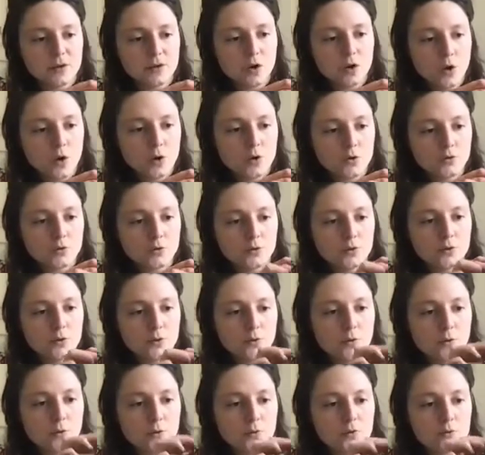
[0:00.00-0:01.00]
on
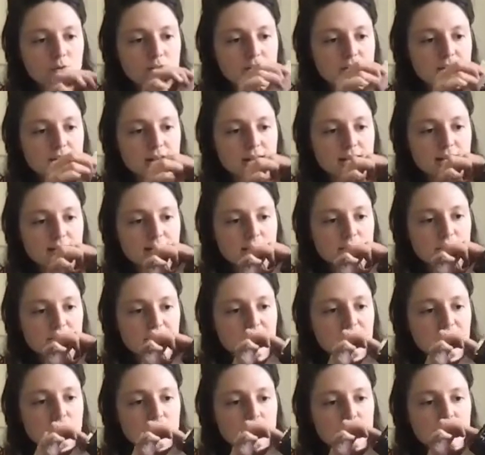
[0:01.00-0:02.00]
all sides,
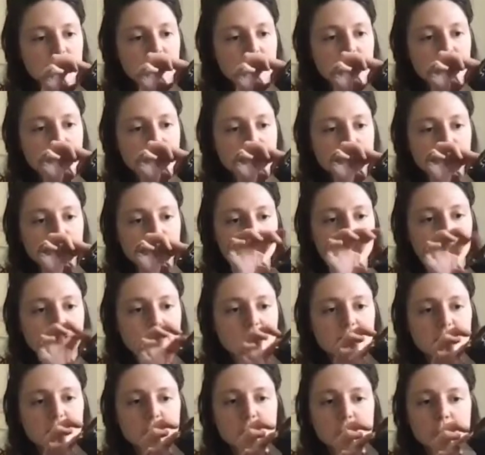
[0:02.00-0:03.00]
making sure that every
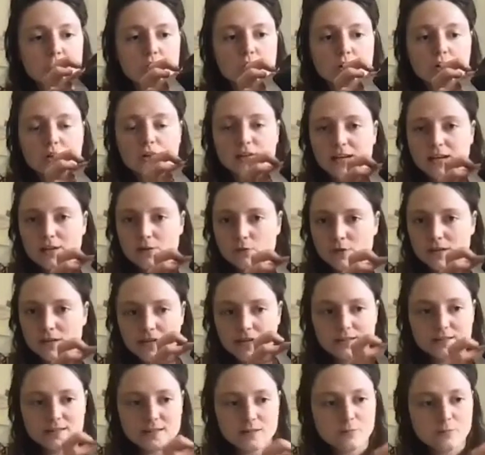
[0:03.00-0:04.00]
part you cut and
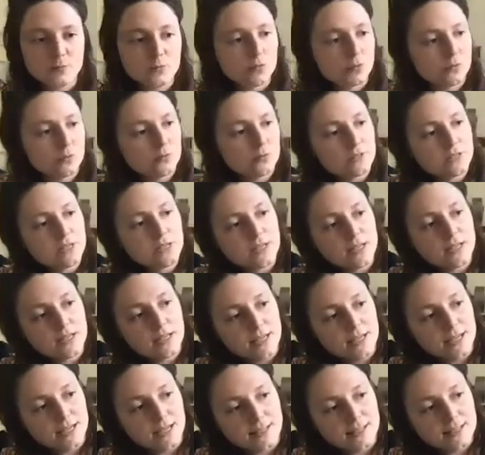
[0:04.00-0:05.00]
reassembled
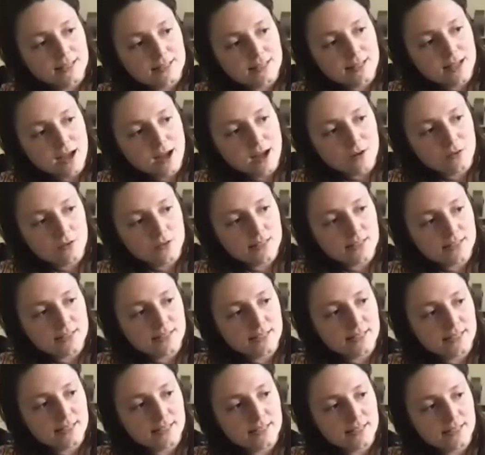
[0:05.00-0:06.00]
is now
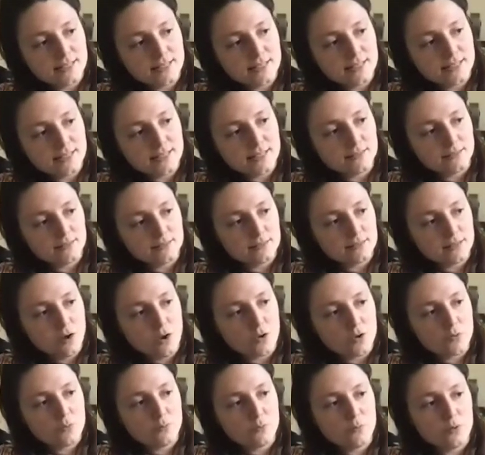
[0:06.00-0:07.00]
sealed
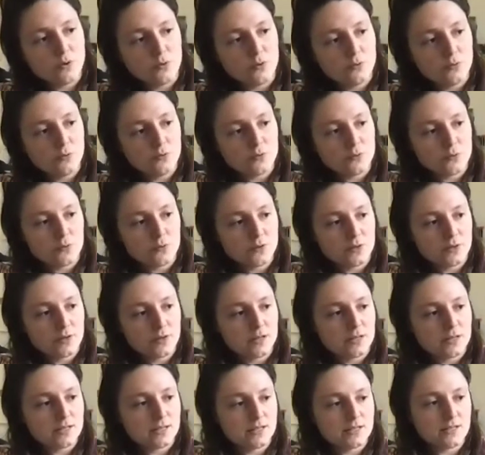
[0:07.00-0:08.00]
on both
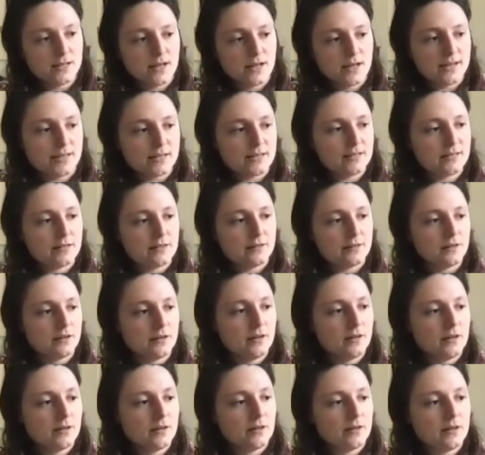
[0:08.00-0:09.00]
sides. So
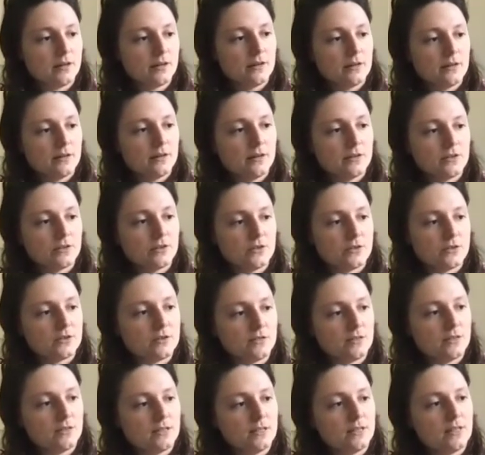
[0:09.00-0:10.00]
it
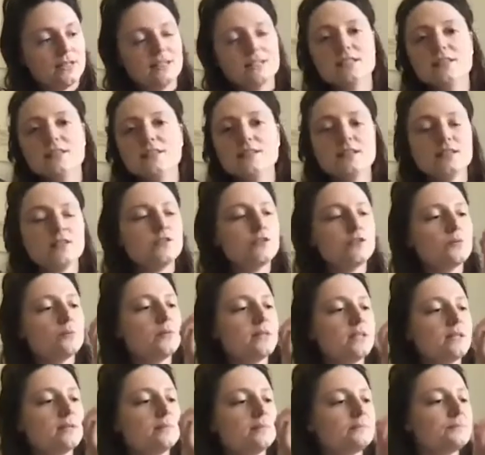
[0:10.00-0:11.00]
just, it doesn't need to
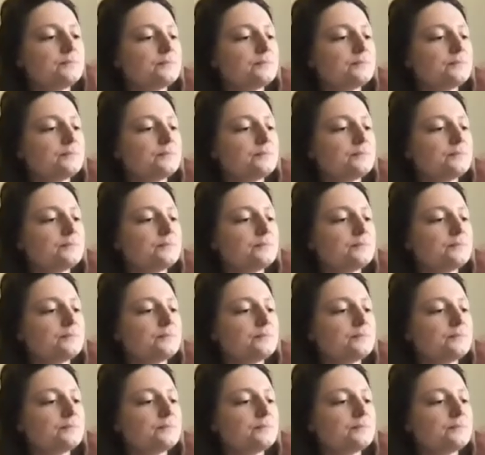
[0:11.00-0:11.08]
be